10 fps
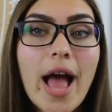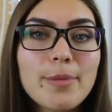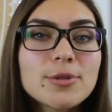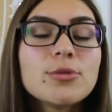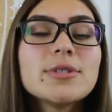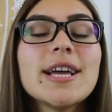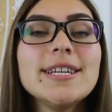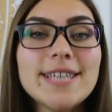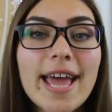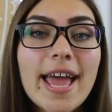capsules a
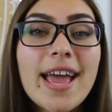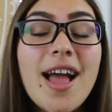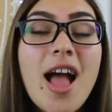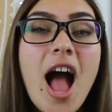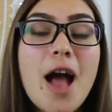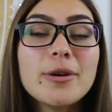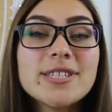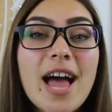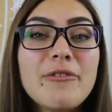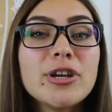day, I
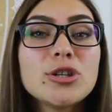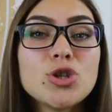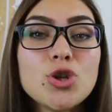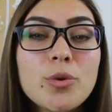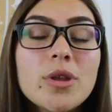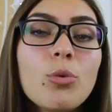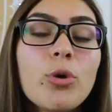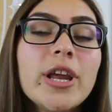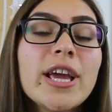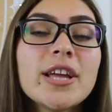was having two in the
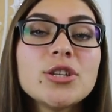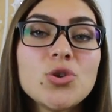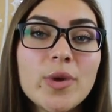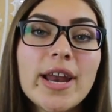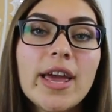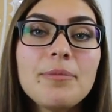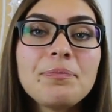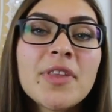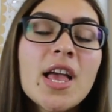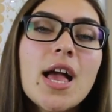morning and two at night.
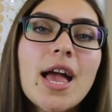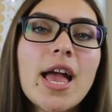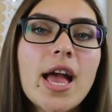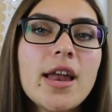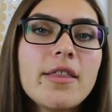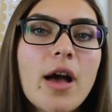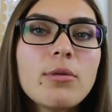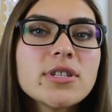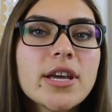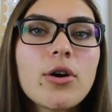And that
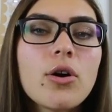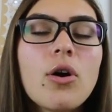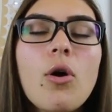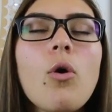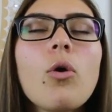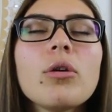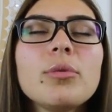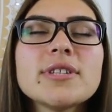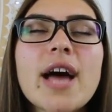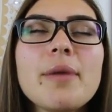was like a
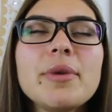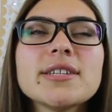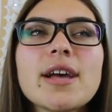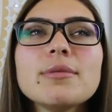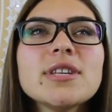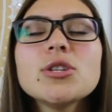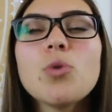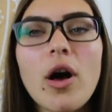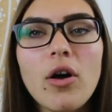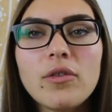horrible time because I was like
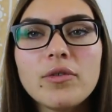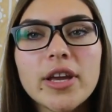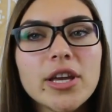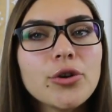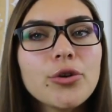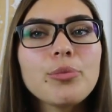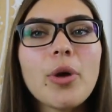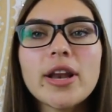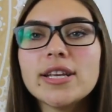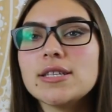12. Like your
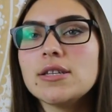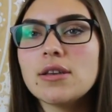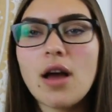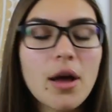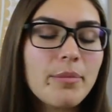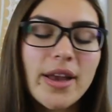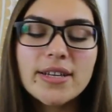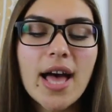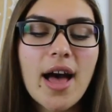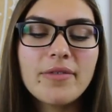body's not meant
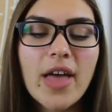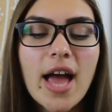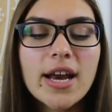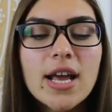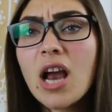to have that.